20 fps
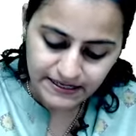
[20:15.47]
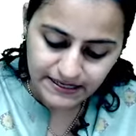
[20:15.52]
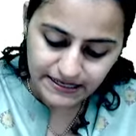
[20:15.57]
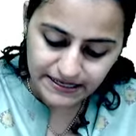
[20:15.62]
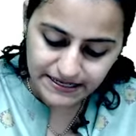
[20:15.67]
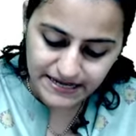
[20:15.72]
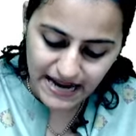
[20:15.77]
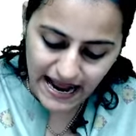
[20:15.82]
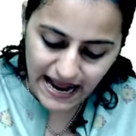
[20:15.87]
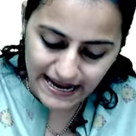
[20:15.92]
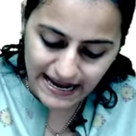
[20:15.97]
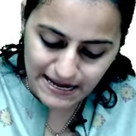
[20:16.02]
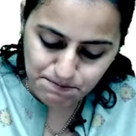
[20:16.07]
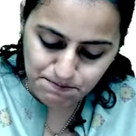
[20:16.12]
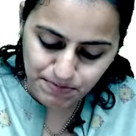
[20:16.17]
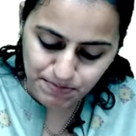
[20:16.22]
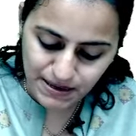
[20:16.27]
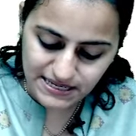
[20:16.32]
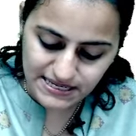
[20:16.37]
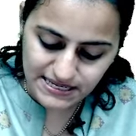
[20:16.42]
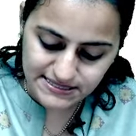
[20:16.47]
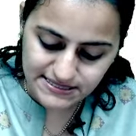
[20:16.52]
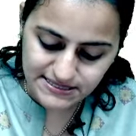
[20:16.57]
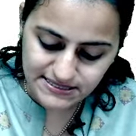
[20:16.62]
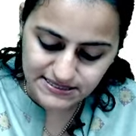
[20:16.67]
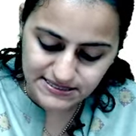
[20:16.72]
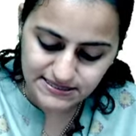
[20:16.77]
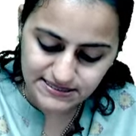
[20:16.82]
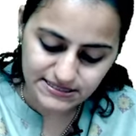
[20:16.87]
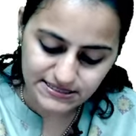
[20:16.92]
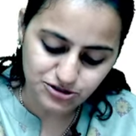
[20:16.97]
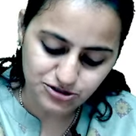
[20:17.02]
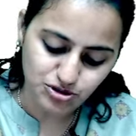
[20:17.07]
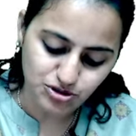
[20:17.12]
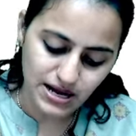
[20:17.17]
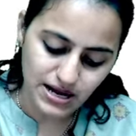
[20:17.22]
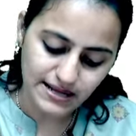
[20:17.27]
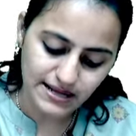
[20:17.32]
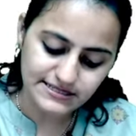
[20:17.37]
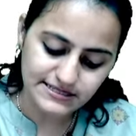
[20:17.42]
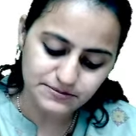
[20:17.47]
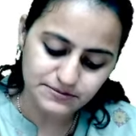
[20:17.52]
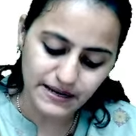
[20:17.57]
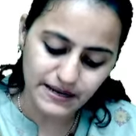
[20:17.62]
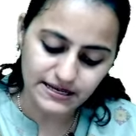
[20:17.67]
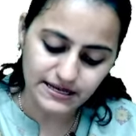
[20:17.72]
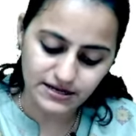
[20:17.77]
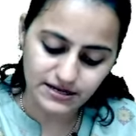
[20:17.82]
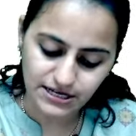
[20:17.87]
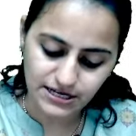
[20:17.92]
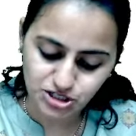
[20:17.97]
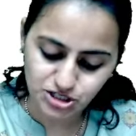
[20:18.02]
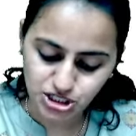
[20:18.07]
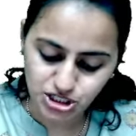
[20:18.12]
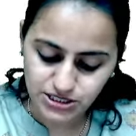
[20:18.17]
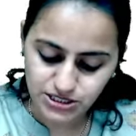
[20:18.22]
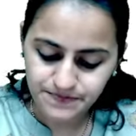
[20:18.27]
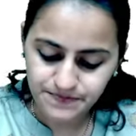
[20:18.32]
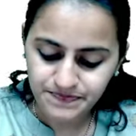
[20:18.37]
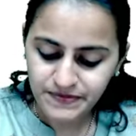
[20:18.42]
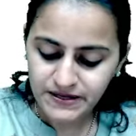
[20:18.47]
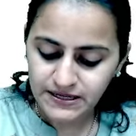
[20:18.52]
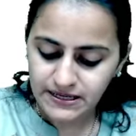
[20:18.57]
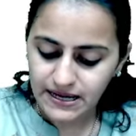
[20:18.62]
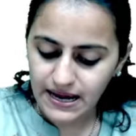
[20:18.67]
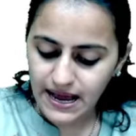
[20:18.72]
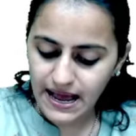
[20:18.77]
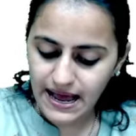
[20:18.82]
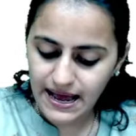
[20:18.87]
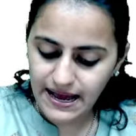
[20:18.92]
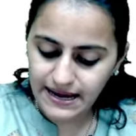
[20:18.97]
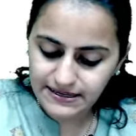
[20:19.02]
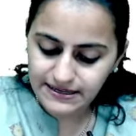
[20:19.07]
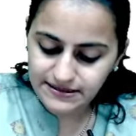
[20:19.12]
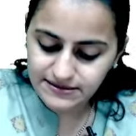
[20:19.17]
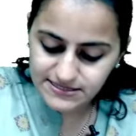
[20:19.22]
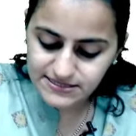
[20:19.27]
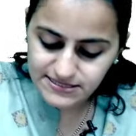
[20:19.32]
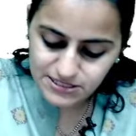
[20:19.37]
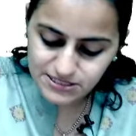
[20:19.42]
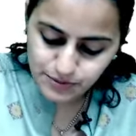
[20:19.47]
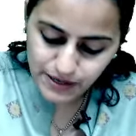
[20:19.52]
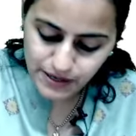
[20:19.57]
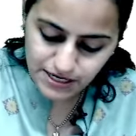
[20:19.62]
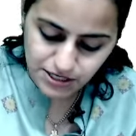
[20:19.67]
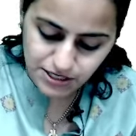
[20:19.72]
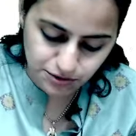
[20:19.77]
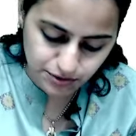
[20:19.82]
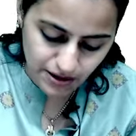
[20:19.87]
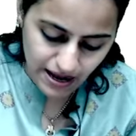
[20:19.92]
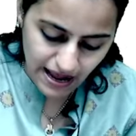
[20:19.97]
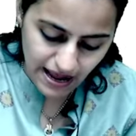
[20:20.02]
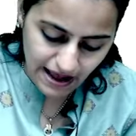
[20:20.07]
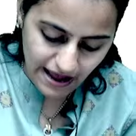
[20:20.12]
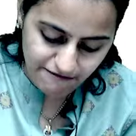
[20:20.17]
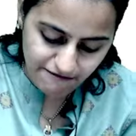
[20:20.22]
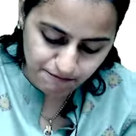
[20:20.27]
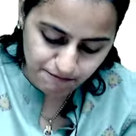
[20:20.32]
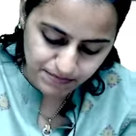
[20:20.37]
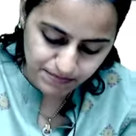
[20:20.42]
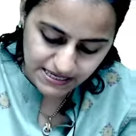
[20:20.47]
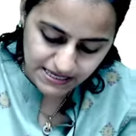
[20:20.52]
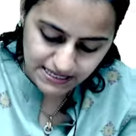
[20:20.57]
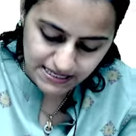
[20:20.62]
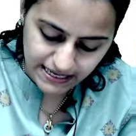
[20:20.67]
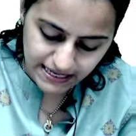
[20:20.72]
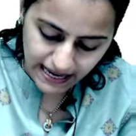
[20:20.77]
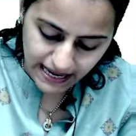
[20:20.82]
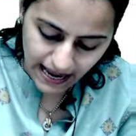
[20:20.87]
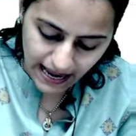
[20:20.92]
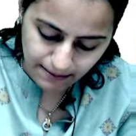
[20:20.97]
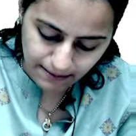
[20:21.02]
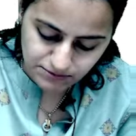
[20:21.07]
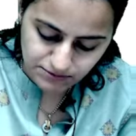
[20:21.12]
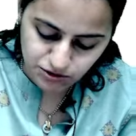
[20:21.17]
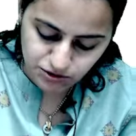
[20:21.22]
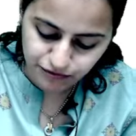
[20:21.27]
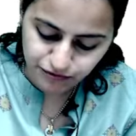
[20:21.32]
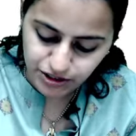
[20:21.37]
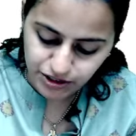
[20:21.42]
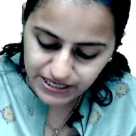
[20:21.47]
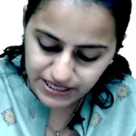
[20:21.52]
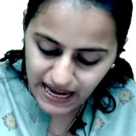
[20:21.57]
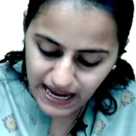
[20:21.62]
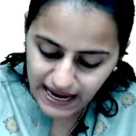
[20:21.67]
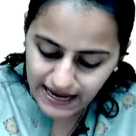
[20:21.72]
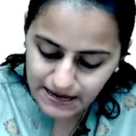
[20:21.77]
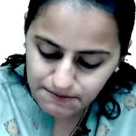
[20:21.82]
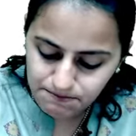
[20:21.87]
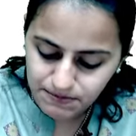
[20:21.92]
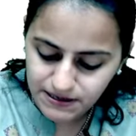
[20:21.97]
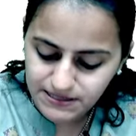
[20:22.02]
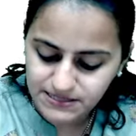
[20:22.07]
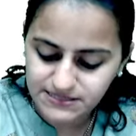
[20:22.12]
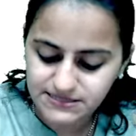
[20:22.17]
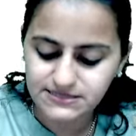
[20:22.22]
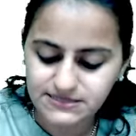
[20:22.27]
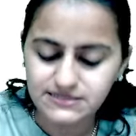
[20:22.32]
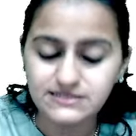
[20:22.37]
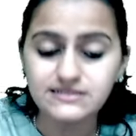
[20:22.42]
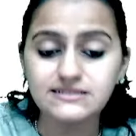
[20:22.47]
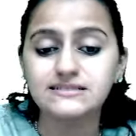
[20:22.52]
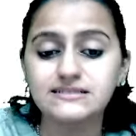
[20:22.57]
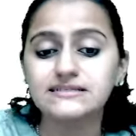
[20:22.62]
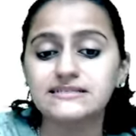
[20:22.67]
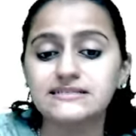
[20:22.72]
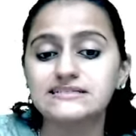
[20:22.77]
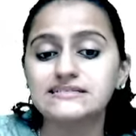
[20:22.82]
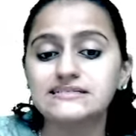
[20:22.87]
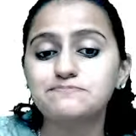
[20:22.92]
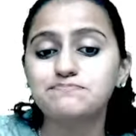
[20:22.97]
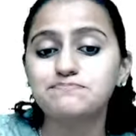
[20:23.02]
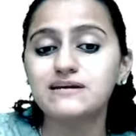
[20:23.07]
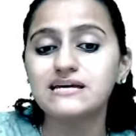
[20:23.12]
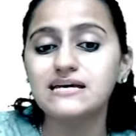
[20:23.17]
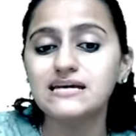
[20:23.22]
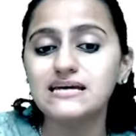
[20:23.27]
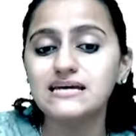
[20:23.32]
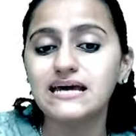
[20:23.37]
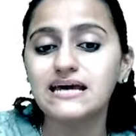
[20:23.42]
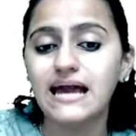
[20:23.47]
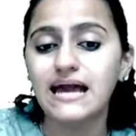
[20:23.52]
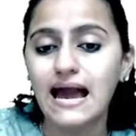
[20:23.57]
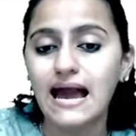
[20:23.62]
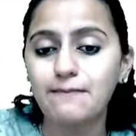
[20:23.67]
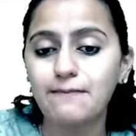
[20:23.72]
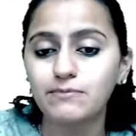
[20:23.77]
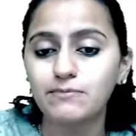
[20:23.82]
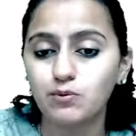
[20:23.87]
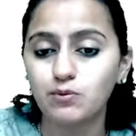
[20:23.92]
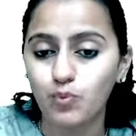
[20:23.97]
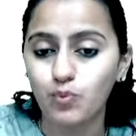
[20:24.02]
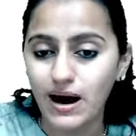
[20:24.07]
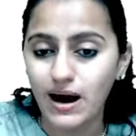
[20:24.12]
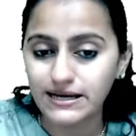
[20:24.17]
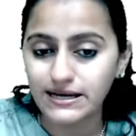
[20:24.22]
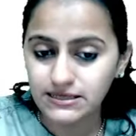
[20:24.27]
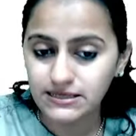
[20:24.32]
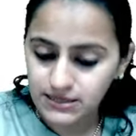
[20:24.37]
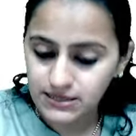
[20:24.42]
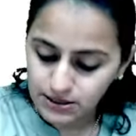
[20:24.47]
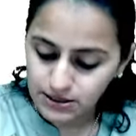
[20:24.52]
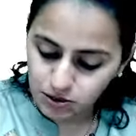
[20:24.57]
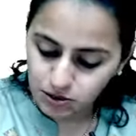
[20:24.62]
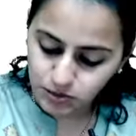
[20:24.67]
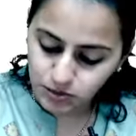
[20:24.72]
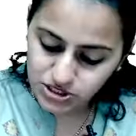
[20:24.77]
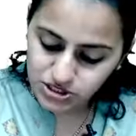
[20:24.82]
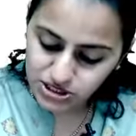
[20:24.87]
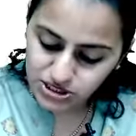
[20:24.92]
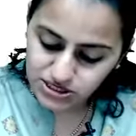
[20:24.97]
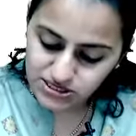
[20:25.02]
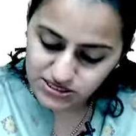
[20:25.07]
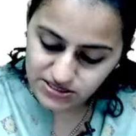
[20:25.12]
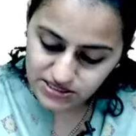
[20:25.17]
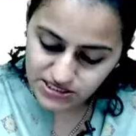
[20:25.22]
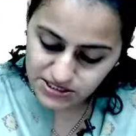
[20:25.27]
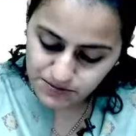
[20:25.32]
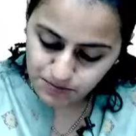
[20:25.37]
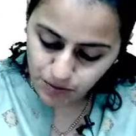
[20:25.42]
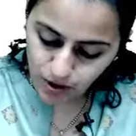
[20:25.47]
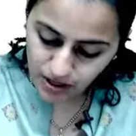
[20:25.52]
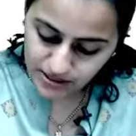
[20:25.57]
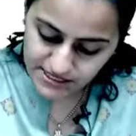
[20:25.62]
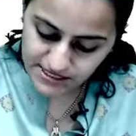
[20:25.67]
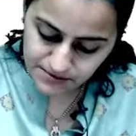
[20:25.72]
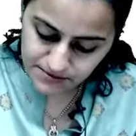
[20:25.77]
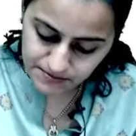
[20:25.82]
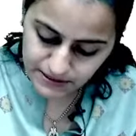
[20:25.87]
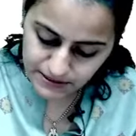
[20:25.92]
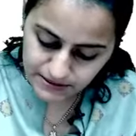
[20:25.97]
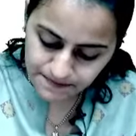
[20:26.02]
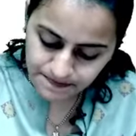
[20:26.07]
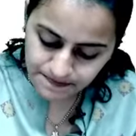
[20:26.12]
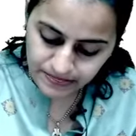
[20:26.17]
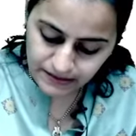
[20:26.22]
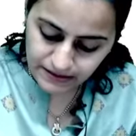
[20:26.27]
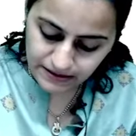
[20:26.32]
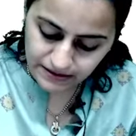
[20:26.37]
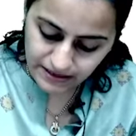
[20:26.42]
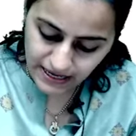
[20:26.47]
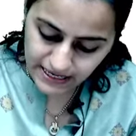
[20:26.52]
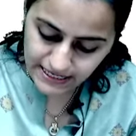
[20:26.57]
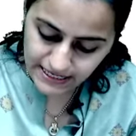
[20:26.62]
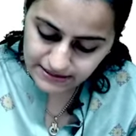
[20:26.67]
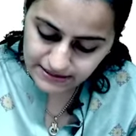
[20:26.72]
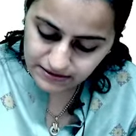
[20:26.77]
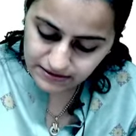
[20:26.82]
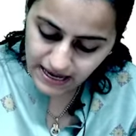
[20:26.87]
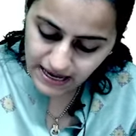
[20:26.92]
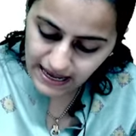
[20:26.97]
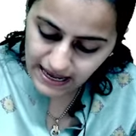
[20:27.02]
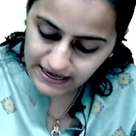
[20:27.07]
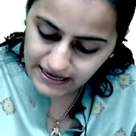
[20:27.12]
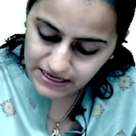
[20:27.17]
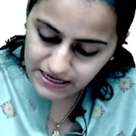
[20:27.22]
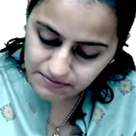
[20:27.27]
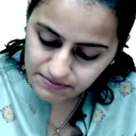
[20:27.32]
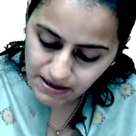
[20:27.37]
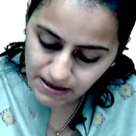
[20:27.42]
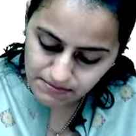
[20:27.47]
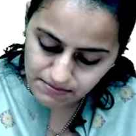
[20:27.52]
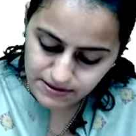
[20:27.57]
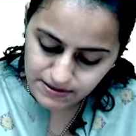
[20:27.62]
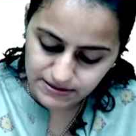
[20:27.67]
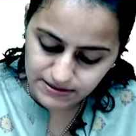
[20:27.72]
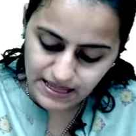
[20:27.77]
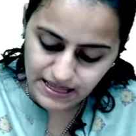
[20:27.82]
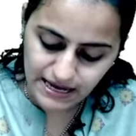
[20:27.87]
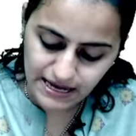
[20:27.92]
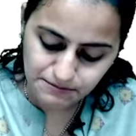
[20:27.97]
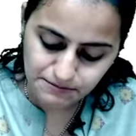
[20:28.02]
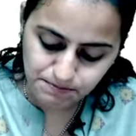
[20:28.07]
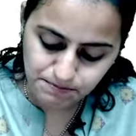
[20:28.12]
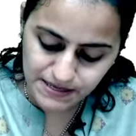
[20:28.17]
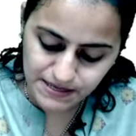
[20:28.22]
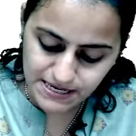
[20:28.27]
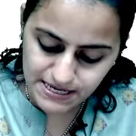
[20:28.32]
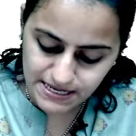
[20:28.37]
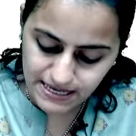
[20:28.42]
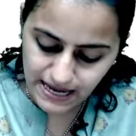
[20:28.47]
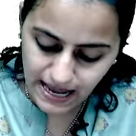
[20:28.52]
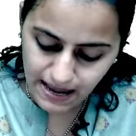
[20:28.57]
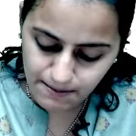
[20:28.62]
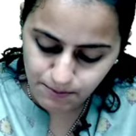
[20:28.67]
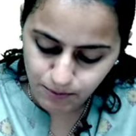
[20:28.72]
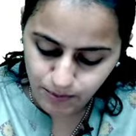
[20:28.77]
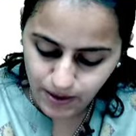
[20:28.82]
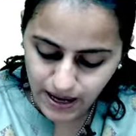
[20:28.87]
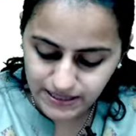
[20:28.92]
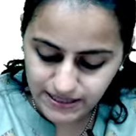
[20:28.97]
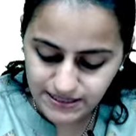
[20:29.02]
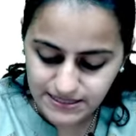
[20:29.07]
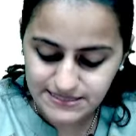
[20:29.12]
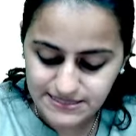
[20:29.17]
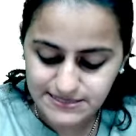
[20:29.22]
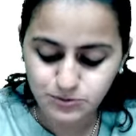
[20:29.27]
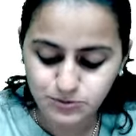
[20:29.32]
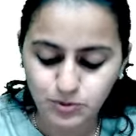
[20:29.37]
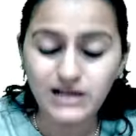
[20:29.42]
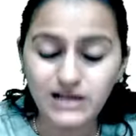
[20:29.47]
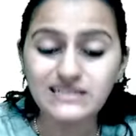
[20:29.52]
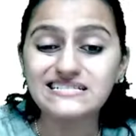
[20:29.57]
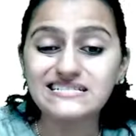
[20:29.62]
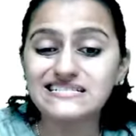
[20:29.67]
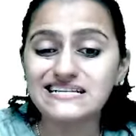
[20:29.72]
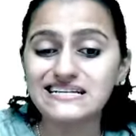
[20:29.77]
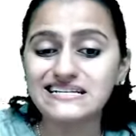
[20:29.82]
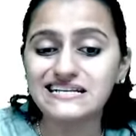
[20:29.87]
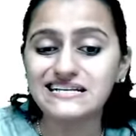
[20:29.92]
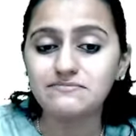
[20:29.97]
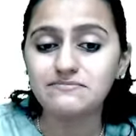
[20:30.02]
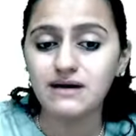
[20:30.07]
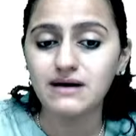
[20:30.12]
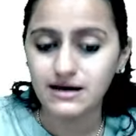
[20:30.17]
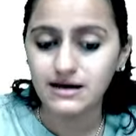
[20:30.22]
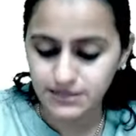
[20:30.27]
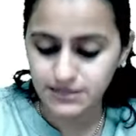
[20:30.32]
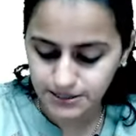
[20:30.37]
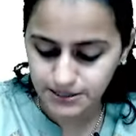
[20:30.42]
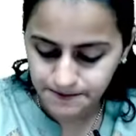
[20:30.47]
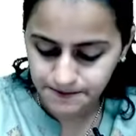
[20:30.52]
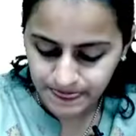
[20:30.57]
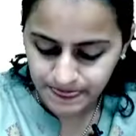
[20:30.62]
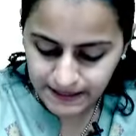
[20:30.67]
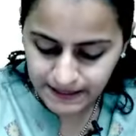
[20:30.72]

Diapedesis, the transmigration, and this is where you have PCAM. So for diapedesis, it is PCAM 1 which is responsible, right? And remember that PCAM 1 is what CD marker?